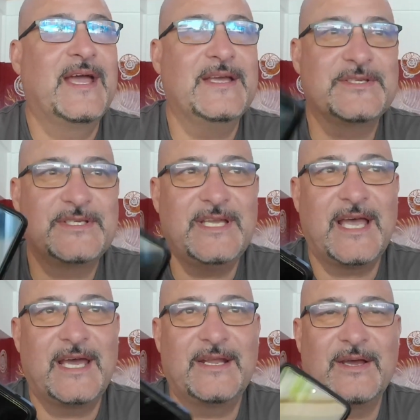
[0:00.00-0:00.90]
And she
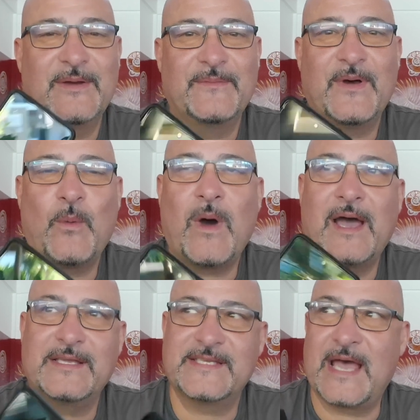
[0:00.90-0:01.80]
had a
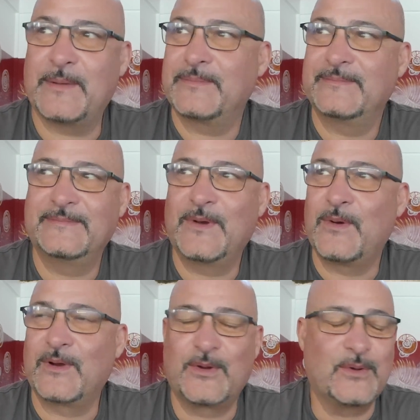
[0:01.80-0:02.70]
Wise app
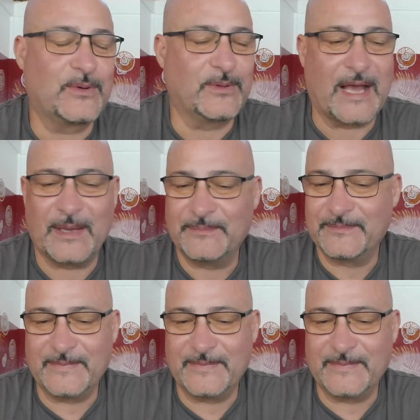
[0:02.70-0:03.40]
or a Google app,